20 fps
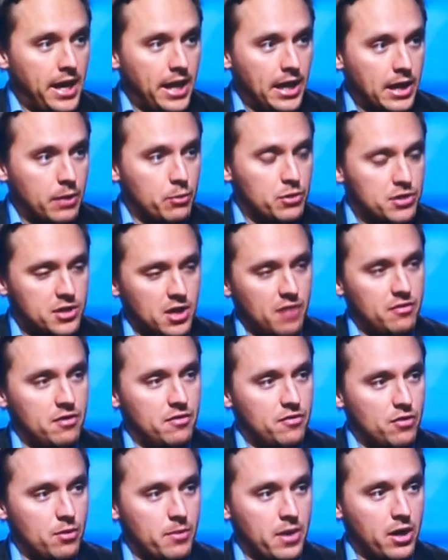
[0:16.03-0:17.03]
it would suffer
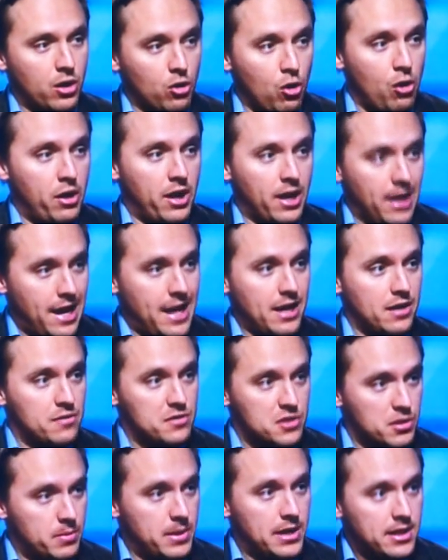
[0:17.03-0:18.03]
from a chronic lack of
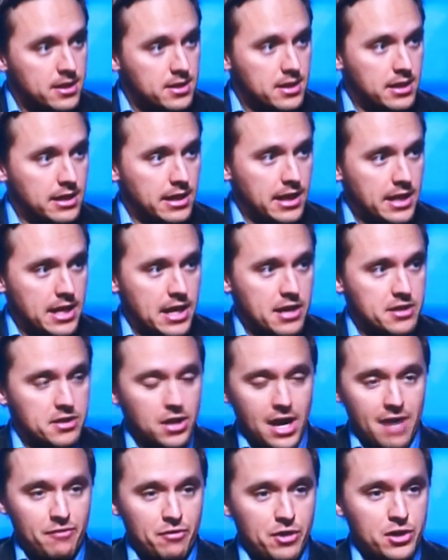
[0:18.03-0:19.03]
stability, and there's an
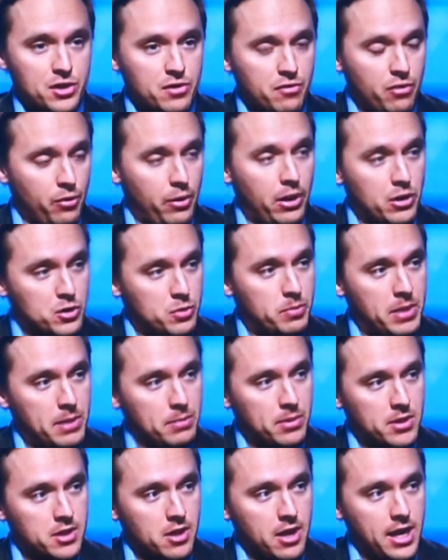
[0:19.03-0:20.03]
average of 300 people
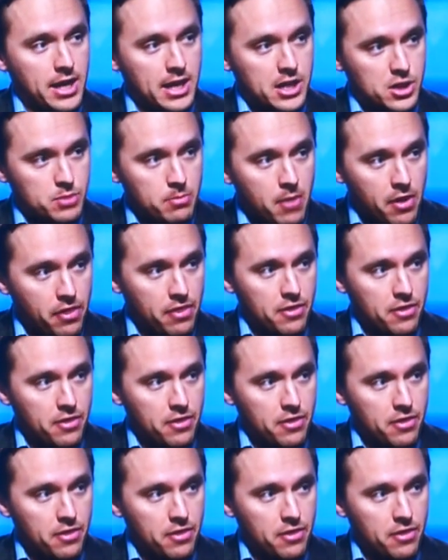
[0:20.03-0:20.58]
dying each month.